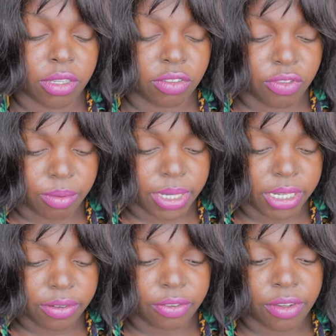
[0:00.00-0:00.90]
it's from
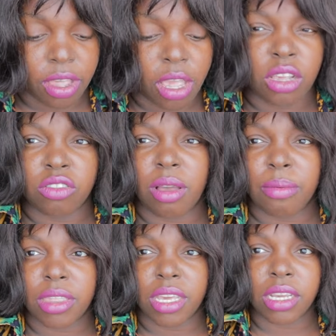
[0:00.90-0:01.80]
diff so i'm
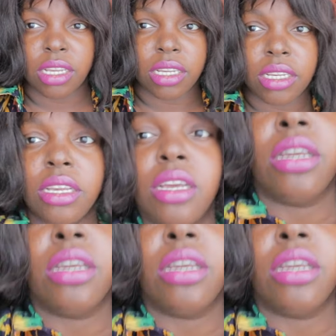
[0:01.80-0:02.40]
thinking